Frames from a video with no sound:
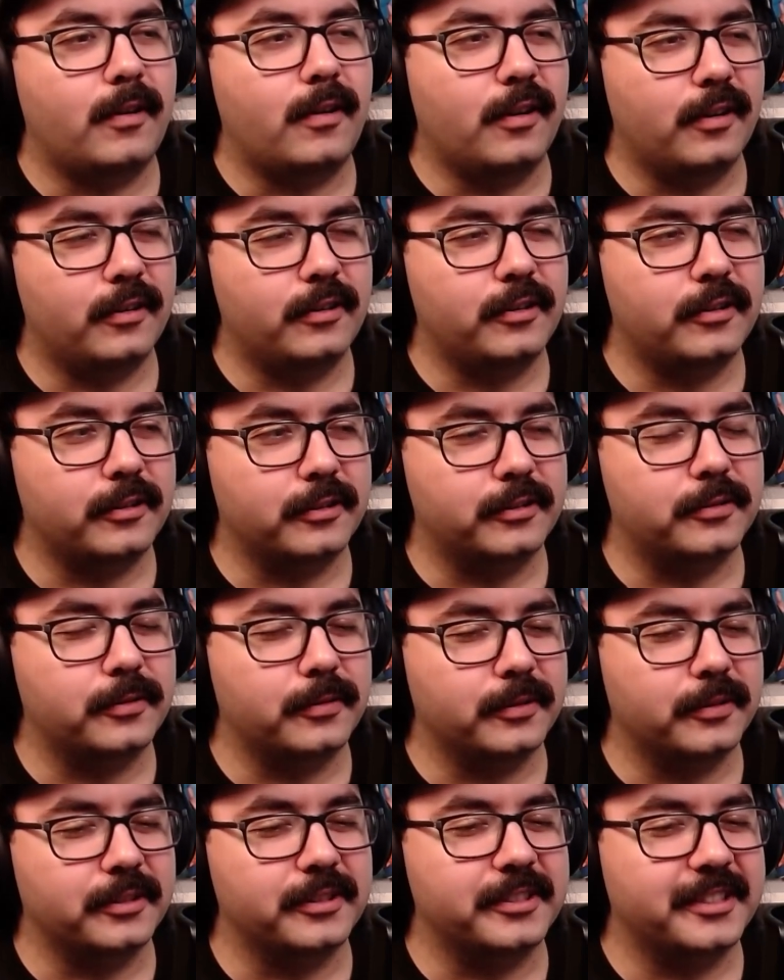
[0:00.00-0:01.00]
hard
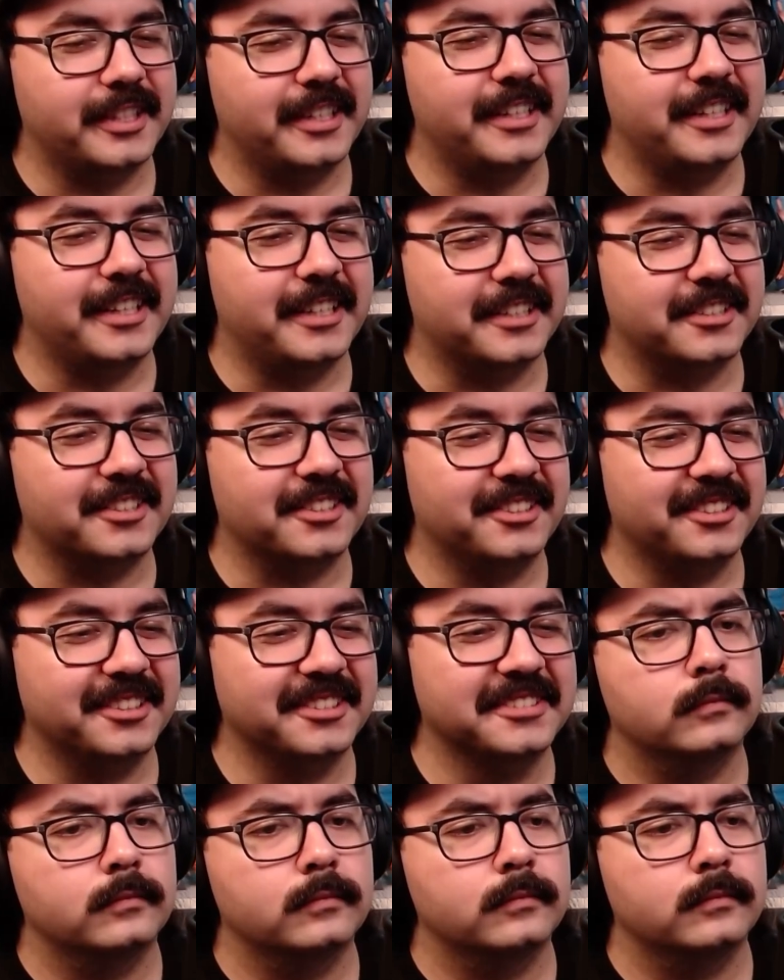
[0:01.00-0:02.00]
to understand, actually.